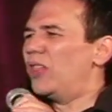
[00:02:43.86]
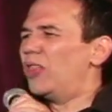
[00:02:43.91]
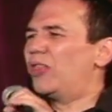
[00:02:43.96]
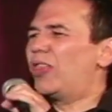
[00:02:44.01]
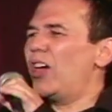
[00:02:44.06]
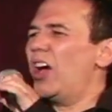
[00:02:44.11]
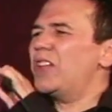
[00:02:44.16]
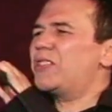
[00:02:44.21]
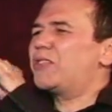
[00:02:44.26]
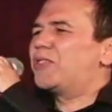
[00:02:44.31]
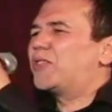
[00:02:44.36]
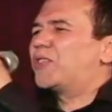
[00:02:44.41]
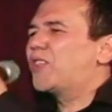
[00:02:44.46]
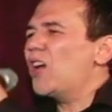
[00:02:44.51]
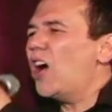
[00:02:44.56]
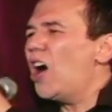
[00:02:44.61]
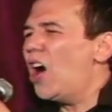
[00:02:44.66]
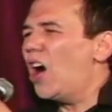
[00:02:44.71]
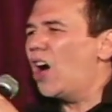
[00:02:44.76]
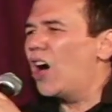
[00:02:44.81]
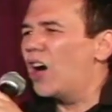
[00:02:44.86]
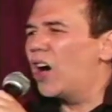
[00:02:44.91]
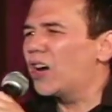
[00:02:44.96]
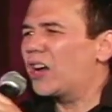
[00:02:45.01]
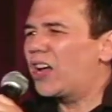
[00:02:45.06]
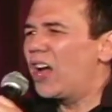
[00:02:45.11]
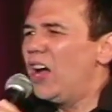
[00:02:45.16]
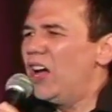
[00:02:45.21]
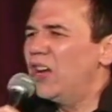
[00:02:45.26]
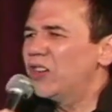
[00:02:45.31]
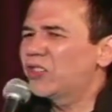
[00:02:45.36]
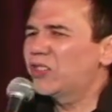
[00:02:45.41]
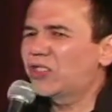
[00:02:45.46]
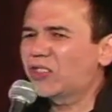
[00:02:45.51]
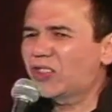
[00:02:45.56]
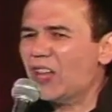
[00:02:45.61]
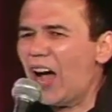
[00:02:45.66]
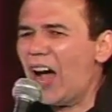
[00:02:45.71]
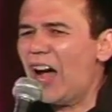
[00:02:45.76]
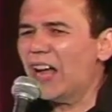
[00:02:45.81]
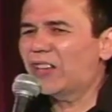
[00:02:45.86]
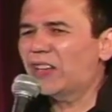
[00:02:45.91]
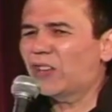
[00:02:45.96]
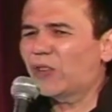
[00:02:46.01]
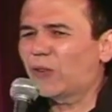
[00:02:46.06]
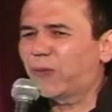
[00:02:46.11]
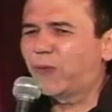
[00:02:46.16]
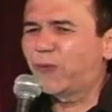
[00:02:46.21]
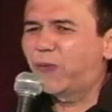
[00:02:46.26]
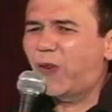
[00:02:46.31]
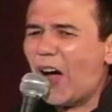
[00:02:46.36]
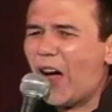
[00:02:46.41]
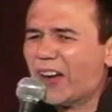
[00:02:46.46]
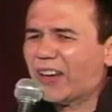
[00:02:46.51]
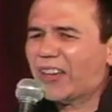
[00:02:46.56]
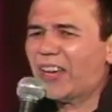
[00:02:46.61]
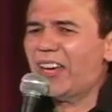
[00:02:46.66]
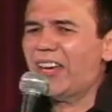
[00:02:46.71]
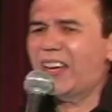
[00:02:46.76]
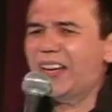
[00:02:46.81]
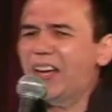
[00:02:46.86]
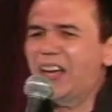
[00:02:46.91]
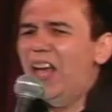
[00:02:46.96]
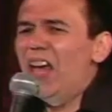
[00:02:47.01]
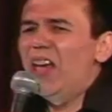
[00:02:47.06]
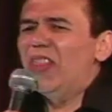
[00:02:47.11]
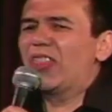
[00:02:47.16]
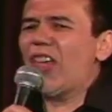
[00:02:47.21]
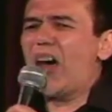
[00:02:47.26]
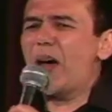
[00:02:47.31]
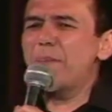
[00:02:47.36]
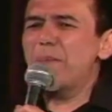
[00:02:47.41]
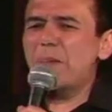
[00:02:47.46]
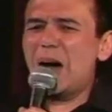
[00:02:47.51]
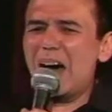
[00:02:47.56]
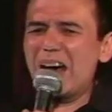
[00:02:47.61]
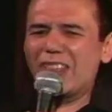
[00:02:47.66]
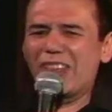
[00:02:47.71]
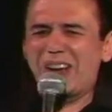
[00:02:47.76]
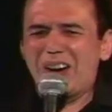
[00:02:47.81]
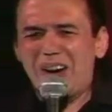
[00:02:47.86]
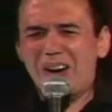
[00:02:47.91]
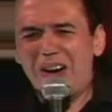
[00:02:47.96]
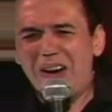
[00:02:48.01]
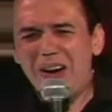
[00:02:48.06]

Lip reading: the dog starts fucking the mother.